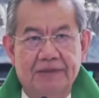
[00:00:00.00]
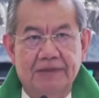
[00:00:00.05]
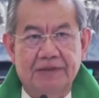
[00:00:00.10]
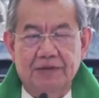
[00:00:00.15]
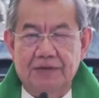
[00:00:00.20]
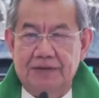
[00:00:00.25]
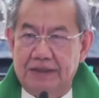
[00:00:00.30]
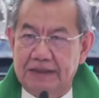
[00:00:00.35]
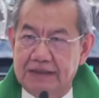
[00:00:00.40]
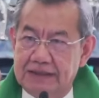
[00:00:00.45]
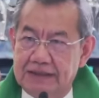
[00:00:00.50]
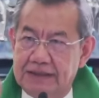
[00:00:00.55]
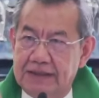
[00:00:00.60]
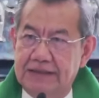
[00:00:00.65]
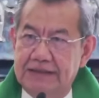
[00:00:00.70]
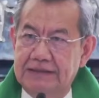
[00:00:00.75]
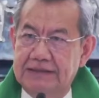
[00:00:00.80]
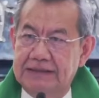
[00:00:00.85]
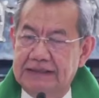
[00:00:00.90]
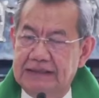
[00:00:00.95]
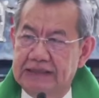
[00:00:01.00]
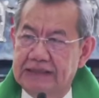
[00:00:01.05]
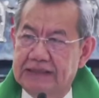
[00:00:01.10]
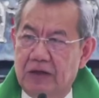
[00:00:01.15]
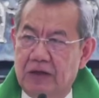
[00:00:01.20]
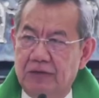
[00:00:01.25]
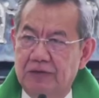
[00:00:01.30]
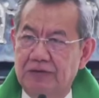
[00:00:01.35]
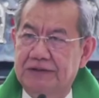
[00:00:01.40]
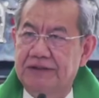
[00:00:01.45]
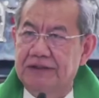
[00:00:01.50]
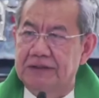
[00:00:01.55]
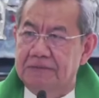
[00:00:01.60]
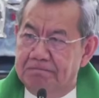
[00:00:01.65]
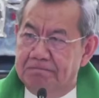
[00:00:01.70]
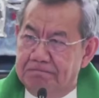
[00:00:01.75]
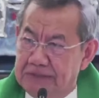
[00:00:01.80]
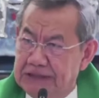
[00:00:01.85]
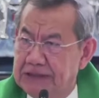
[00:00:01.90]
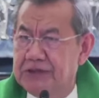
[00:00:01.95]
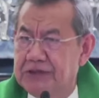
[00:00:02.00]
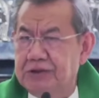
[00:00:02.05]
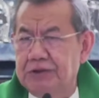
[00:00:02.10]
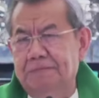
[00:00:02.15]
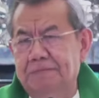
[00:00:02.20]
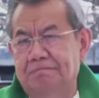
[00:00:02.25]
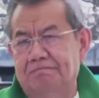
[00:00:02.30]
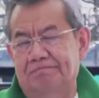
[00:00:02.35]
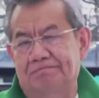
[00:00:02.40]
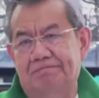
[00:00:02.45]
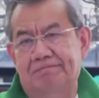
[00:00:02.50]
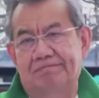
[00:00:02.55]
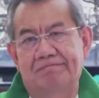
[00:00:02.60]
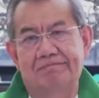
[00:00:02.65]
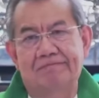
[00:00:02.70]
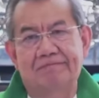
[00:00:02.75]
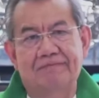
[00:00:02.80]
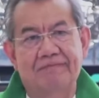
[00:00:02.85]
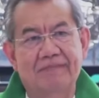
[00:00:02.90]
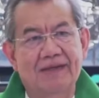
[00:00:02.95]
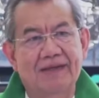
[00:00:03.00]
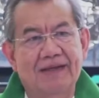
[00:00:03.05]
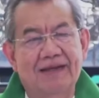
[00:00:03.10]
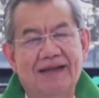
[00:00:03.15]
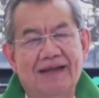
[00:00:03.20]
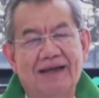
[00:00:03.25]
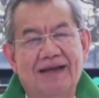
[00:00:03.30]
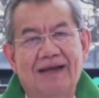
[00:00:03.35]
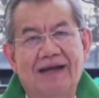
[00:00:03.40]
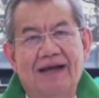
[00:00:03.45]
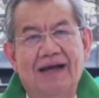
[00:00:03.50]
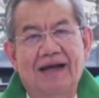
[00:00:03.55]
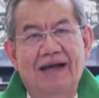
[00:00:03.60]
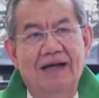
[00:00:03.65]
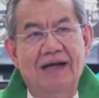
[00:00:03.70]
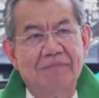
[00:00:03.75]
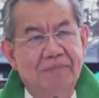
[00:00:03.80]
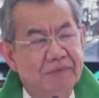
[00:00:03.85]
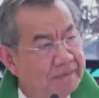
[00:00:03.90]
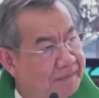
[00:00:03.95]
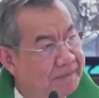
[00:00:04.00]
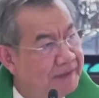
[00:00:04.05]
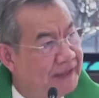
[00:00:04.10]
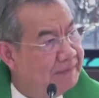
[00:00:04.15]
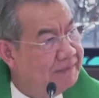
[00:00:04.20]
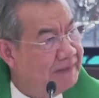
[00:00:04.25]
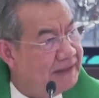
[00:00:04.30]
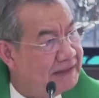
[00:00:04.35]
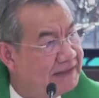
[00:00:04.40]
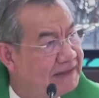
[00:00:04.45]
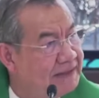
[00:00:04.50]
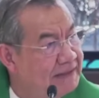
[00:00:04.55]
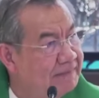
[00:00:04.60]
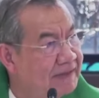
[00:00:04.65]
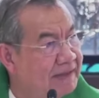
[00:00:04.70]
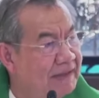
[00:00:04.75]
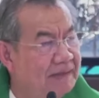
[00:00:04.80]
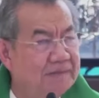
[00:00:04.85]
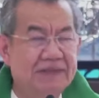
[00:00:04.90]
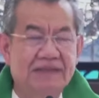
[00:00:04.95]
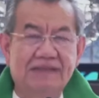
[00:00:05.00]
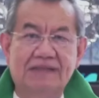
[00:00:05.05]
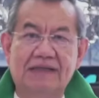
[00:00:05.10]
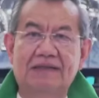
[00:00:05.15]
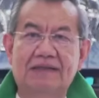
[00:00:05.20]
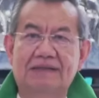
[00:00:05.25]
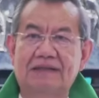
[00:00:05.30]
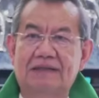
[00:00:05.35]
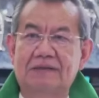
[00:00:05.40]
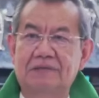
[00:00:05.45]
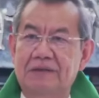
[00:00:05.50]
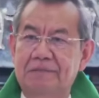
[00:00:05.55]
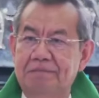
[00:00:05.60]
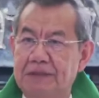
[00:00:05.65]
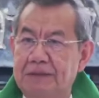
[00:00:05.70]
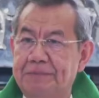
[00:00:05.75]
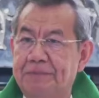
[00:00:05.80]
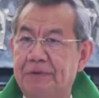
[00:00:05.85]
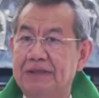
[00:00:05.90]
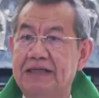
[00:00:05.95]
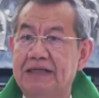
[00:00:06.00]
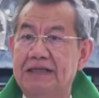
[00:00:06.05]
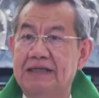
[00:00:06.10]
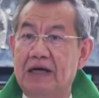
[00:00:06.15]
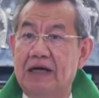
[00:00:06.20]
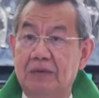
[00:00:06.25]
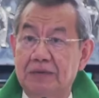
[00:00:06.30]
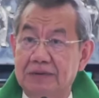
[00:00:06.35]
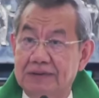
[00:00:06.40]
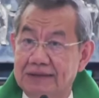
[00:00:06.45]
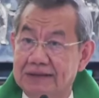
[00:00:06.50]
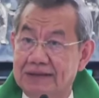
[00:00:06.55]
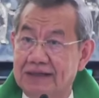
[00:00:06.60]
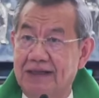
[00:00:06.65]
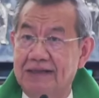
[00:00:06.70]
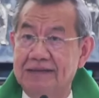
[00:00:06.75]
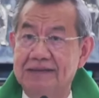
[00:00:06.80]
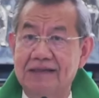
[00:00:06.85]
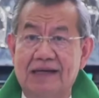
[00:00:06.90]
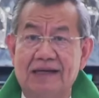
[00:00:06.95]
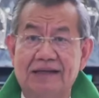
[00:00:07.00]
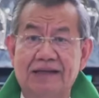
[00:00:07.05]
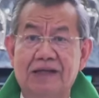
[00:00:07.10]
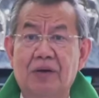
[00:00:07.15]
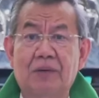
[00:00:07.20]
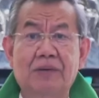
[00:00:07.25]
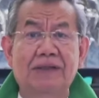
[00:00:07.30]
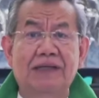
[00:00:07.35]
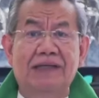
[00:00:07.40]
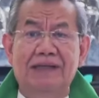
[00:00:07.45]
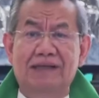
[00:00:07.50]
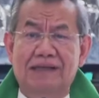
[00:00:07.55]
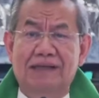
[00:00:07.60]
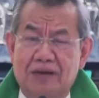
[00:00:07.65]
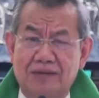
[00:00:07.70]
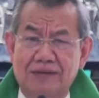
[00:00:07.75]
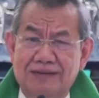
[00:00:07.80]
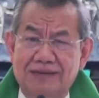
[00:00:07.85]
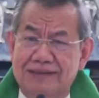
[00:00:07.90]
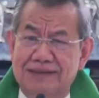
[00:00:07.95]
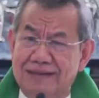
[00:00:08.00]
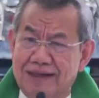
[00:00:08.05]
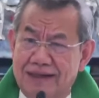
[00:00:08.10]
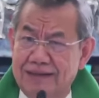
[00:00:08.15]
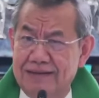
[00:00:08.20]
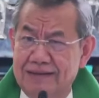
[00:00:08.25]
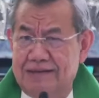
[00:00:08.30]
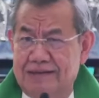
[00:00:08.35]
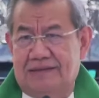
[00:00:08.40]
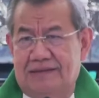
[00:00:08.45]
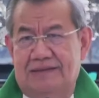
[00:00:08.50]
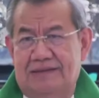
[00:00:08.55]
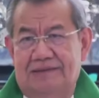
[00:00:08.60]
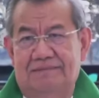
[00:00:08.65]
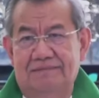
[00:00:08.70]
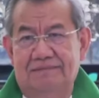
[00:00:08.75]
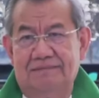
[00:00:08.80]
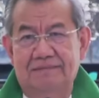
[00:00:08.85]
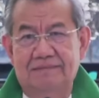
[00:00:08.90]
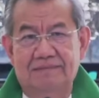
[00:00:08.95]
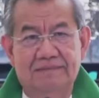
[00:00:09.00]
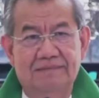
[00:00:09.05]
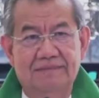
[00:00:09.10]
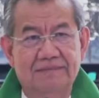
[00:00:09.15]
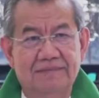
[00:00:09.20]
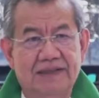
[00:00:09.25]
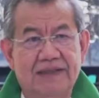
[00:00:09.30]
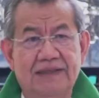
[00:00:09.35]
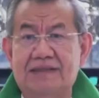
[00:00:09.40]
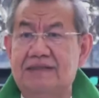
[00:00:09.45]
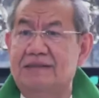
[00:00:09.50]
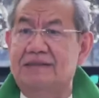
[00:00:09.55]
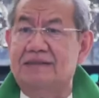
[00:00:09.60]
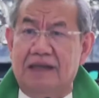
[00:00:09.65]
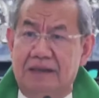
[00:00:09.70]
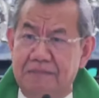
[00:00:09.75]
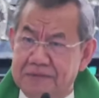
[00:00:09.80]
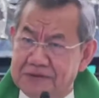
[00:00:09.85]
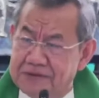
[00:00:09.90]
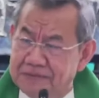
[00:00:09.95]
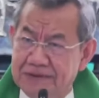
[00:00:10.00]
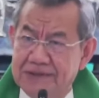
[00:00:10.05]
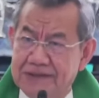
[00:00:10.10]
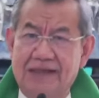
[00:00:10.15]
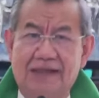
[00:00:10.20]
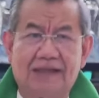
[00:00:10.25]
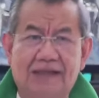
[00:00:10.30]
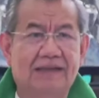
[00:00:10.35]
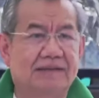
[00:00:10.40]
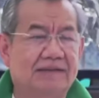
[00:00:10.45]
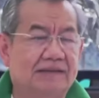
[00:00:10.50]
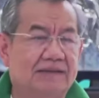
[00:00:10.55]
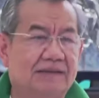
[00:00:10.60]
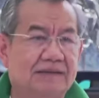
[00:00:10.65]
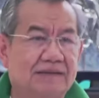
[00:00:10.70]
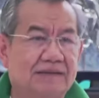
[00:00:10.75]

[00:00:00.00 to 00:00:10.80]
You're a God encounter medium. Ang problema kasi marami sa atin when people encounter us, they only encounter us. It stops with us.